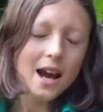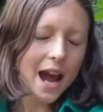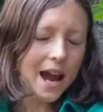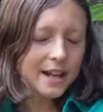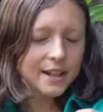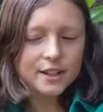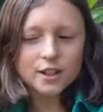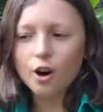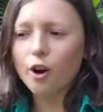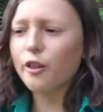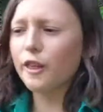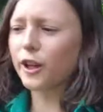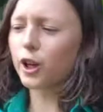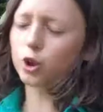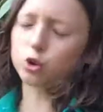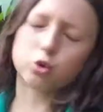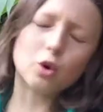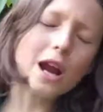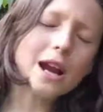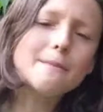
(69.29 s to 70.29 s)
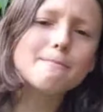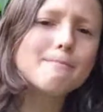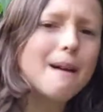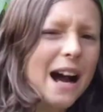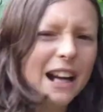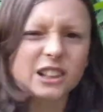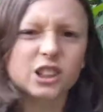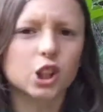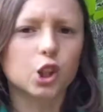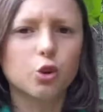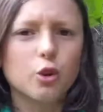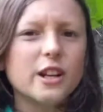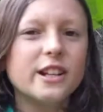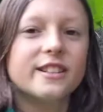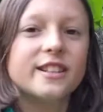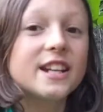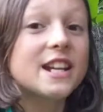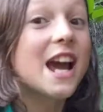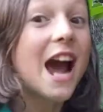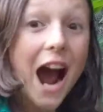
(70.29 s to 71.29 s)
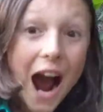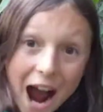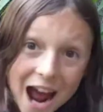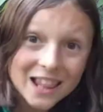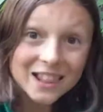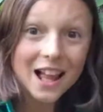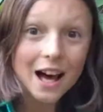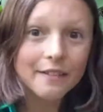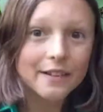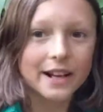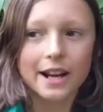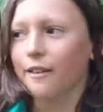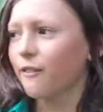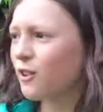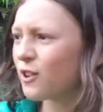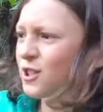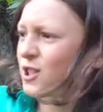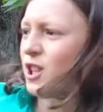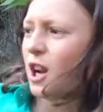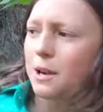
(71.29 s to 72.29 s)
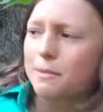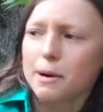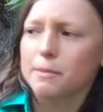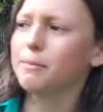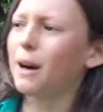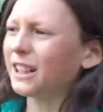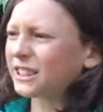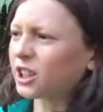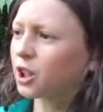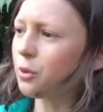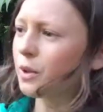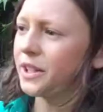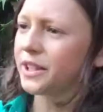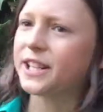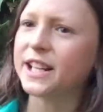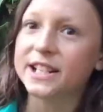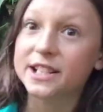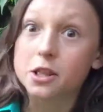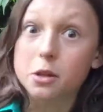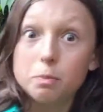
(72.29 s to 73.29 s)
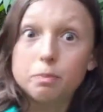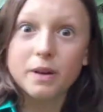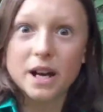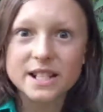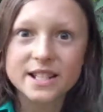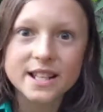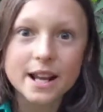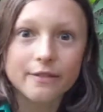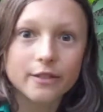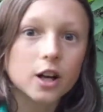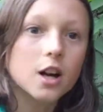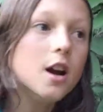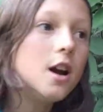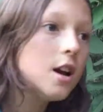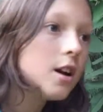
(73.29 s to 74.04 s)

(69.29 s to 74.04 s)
And you know the great matcha green tea? I love it. Everyone's talking about matcha green tea. It's the best ever.